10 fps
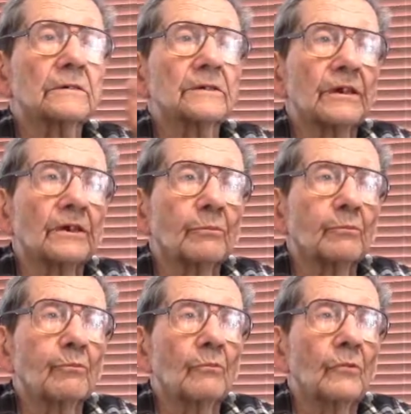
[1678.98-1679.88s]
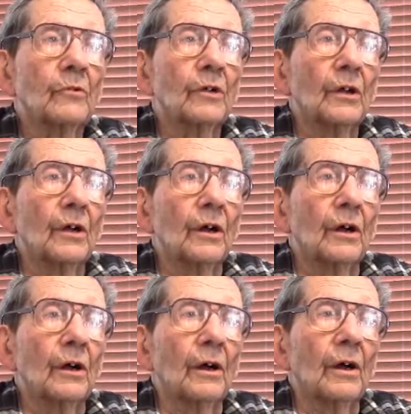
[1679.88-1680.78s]
See this?
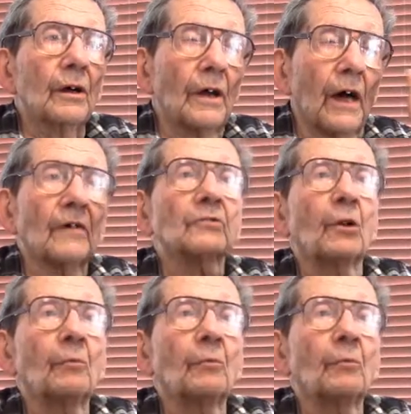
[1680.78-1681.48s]
Yeah, there's one